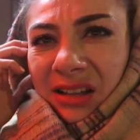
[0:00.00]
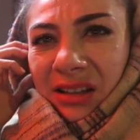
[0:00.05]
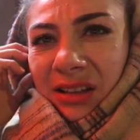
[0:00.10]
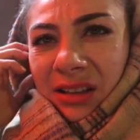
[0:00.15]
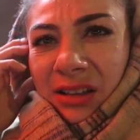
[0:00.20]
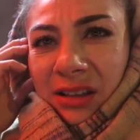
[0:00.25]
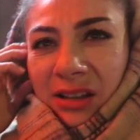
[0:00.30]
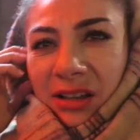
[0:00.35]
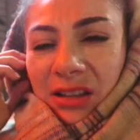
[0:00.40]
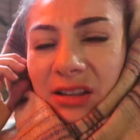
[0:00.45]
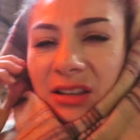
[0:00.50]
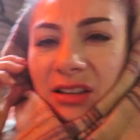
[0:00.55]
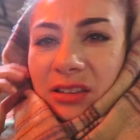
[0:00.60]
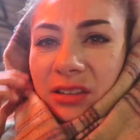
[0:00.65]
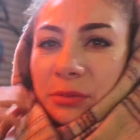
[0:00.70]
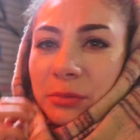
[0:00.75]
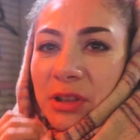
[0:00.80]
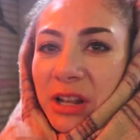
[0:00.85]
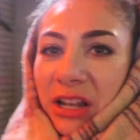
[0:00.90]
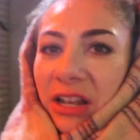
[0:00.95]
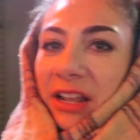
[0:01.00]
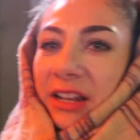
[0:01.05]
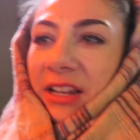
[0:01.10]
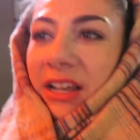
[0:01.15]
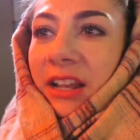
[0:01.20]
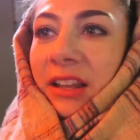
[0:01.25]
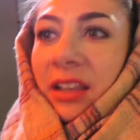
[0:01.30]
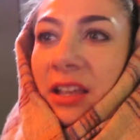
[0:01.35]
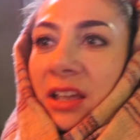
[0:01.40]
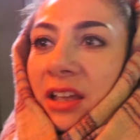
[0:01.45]
Yeah. Something like
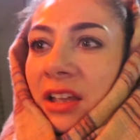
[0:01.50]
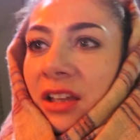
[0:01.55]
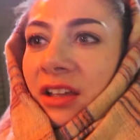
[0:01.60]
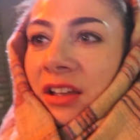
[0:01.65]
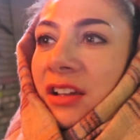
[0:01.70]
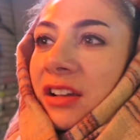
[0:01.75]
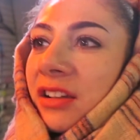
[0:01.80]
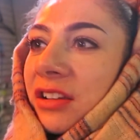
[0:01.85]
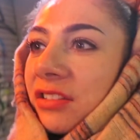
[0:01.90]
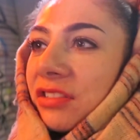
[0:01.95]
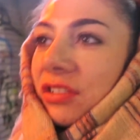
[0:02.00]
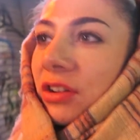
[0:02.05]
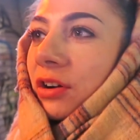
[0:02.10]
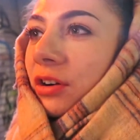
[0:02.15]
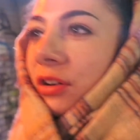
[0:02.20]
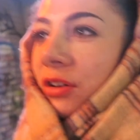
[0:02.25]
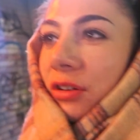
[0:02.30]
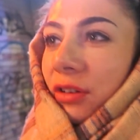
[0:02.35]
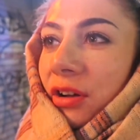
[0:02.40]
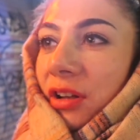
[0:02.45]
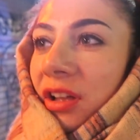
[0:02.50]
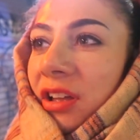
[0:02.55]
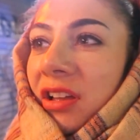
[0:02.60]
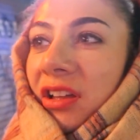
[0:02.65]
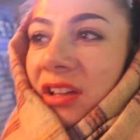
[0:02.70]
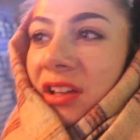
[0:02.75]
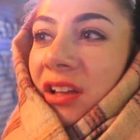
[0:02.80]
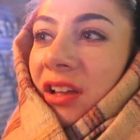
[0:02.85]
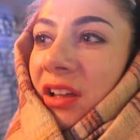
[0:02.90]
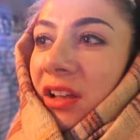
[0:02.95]
that. So
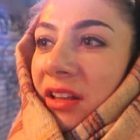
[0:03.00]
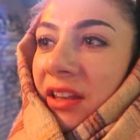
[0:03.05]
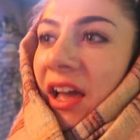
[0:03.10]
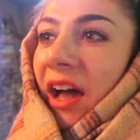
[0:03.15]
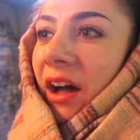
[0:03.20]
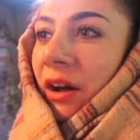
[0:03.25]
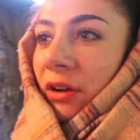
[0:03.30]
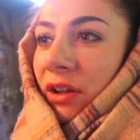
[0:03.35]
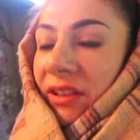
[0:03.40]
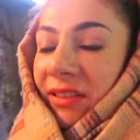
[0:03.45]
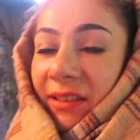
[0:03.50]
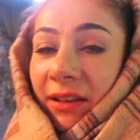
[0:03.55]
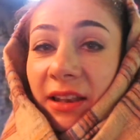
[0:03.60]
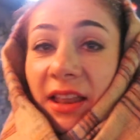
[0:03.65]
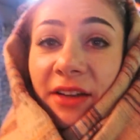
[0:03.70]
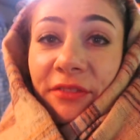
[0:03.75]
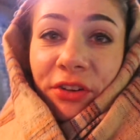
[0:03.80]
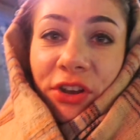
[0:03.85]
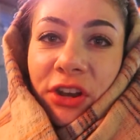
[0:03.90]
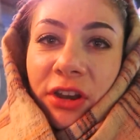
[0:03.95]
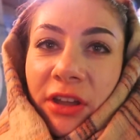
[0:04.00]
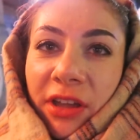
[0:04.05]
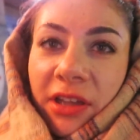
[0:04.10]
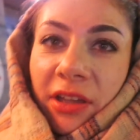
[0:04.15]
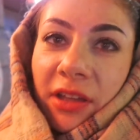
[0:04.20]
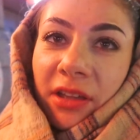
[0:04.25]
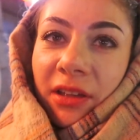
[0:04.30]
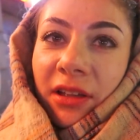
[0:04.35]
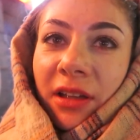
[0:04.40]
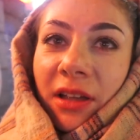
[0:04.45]
now it's 11
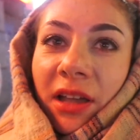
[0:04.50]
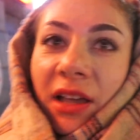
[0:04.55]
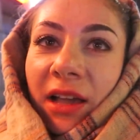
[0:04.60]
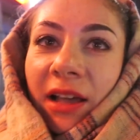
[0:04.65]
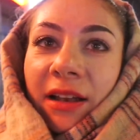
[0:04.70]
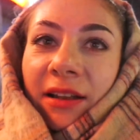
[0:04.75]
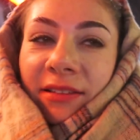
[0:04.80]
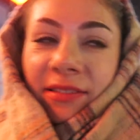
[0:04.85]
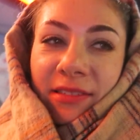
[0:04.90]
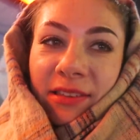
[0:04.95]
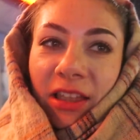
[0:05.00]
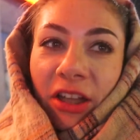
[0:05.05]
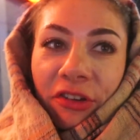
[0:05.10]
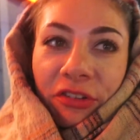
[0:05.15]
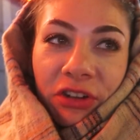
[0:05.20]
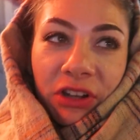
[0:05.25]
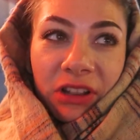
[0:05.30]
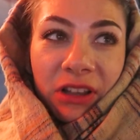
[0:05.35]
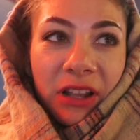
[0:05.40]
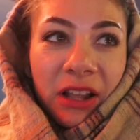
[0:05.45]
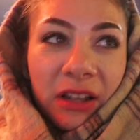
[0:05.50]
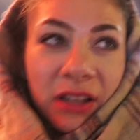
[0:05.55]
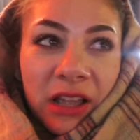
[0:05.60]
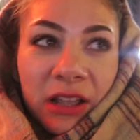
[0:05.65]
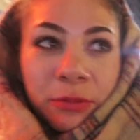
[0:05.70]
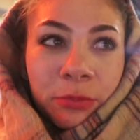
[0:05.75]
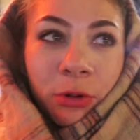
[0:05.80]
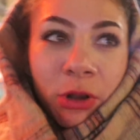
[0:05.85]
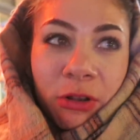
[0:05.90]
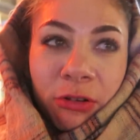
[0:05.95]
and it's definitely a
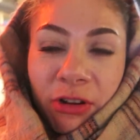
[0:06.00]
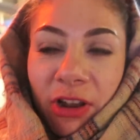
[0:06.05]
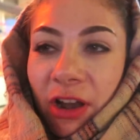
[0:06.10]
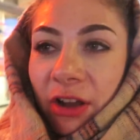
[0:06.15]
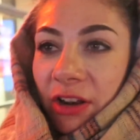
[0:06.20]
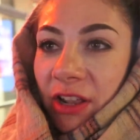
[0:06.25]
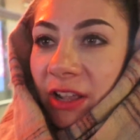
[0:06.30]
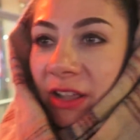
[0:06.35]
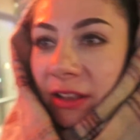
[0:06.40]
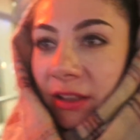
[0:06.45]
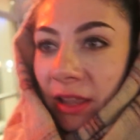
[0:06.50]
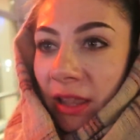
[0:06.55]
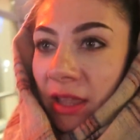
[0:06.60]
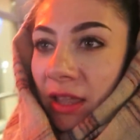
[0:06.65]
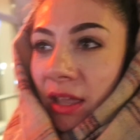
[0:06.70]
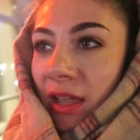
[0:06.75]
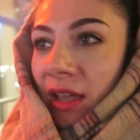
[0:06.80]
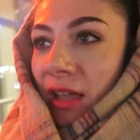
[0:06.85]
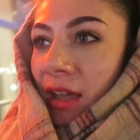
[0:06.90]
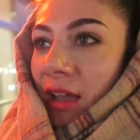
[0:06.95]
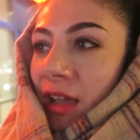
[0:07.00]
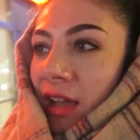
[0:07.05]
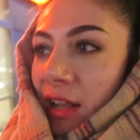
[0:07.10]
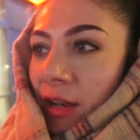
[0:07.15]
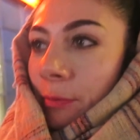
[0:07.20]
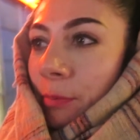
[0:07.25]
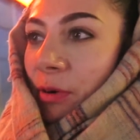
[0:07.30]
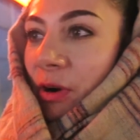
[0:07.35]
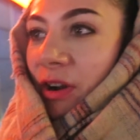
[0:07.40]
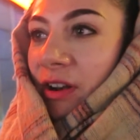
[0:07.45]
lot more crowded
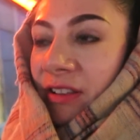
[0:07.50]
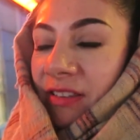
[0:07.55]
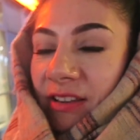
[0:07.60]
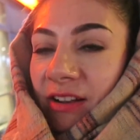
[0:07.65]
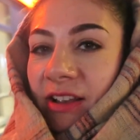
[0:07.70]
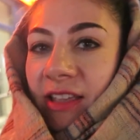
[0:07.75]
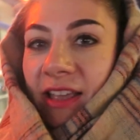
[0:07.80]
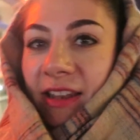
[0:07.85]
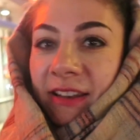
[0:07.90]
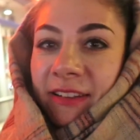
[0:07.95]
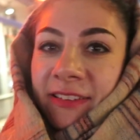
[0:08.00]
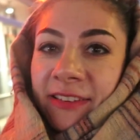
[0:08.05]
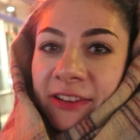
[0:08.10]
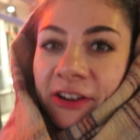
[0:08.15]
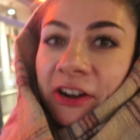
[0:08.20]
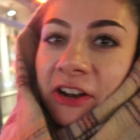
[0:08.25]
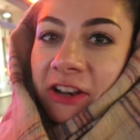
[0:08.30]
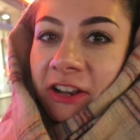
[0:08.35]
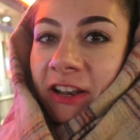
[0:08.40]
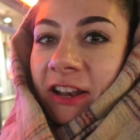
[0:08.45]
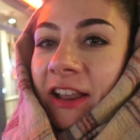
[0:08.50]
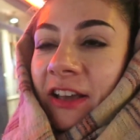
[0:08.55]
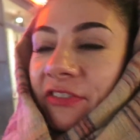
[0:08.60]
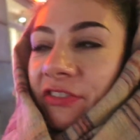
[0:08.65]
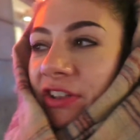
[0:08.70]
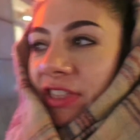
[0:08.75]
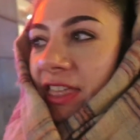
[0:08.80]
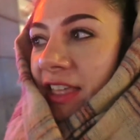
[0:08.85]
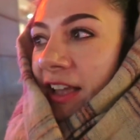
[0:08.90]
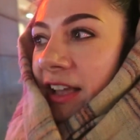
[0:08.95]
and the parties are getting started and
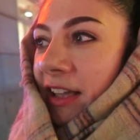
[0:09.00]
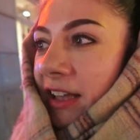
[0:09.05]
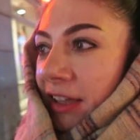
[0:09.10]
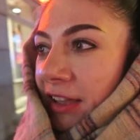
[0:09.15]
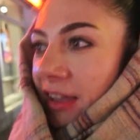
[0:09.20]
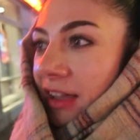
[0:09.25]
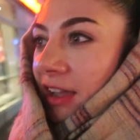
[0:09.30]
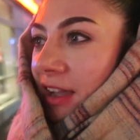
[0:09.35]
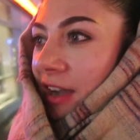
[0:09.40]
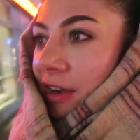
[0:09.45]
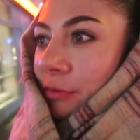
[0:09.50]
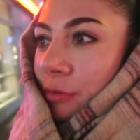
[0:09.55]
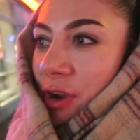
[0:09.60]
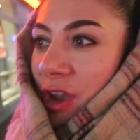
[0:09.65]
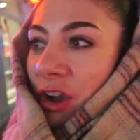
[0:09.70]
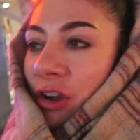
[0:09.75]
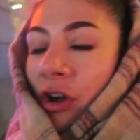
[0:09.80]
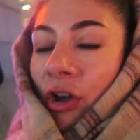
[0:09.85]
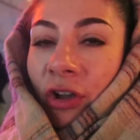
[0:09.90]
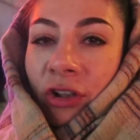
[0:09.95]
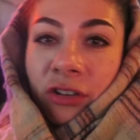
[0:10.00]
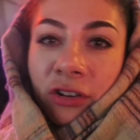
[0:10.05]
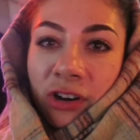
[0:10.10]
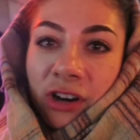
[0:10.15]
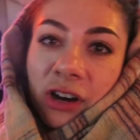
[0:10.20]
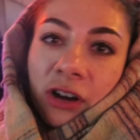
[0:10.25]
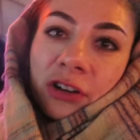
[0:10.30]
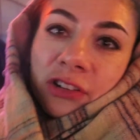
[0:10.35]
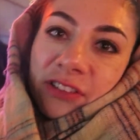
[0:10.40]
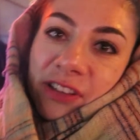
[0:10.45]
everything. And we are going to
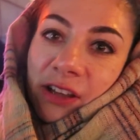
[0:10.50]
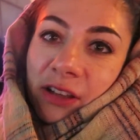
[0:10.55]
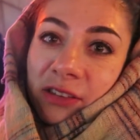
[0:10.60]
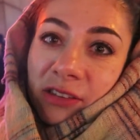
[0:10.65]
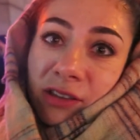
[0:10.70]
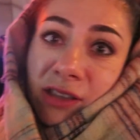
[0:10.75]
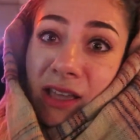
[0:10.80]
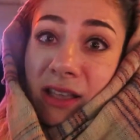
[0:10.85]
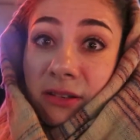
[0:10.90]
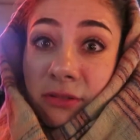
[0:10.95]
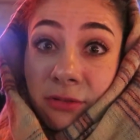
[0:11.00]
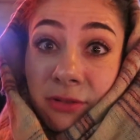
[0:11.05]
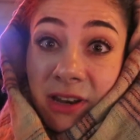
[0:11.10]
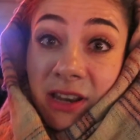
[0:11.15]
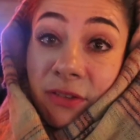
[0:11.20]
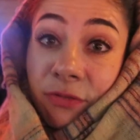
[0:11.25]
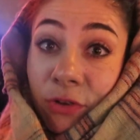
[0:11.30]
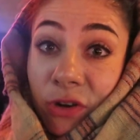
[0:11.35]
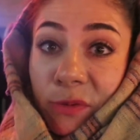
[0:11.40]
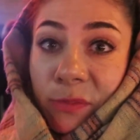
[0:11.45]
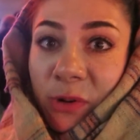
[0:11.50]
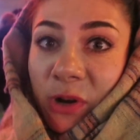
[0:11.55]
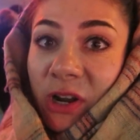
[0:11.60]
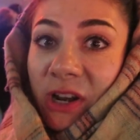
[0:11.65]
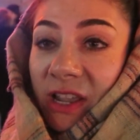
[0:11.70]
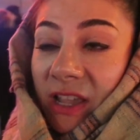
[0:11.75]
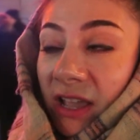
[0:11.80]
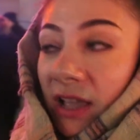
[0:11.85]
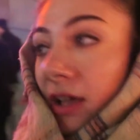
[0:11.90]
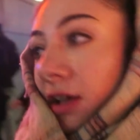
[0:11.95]
our hotel to get ready for the
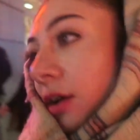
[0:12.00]
party.